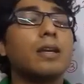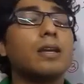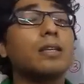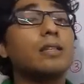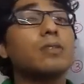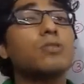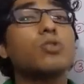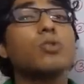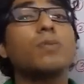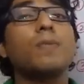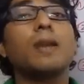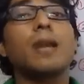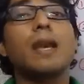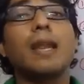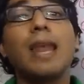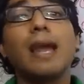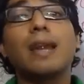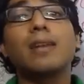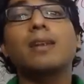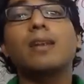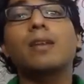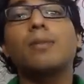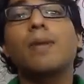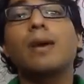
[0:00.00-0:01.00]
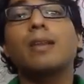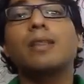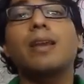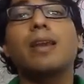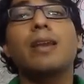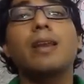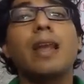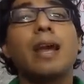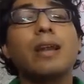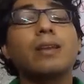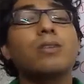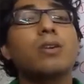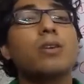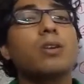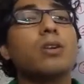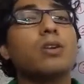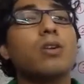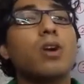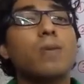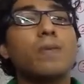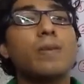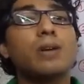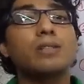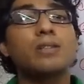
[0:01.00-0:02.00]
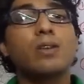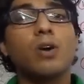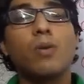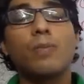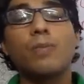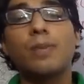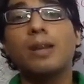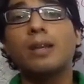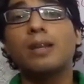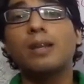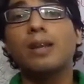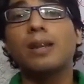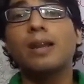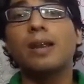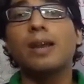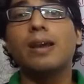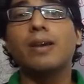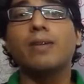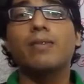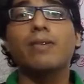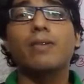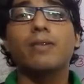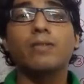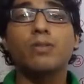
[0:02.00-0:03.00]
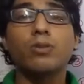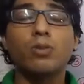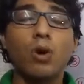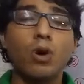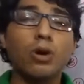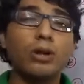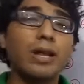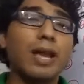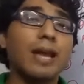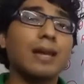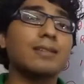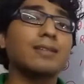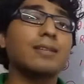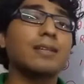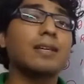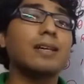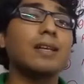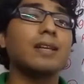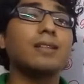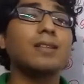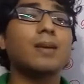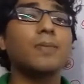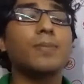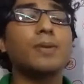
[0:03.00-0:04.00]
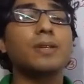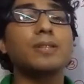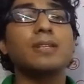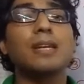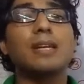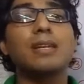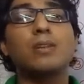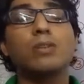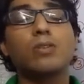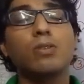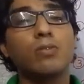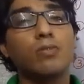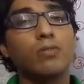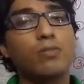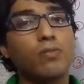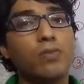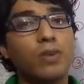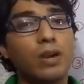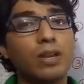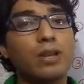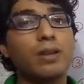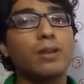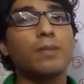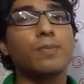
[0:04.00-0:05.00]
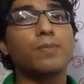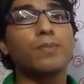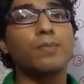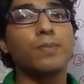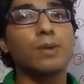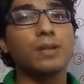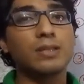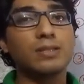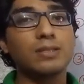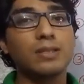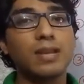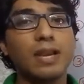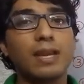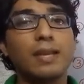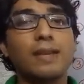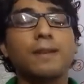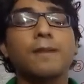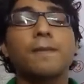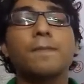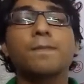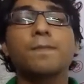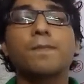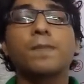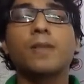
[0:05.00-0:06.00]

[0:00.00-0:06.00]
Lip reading: is to be collected by the electronic commerce operator not exceeding the percentage of 1%.